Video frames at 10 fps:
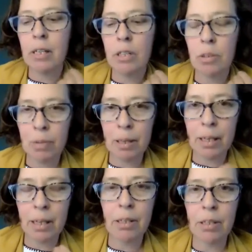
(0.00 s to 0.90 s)
to
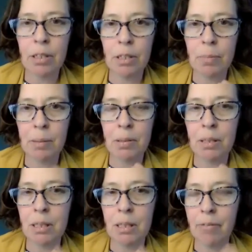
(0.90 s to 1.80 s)
really encourage people
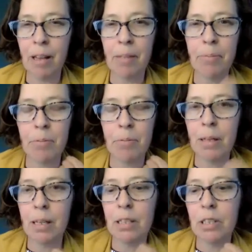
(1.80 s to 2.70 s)
to develop
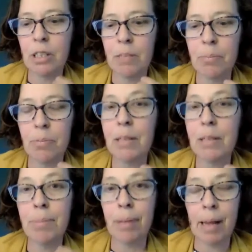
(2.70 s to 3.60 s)
relationship with
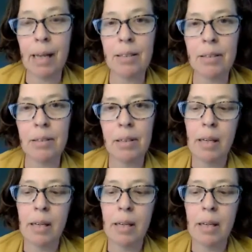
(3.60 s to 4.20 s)
plants,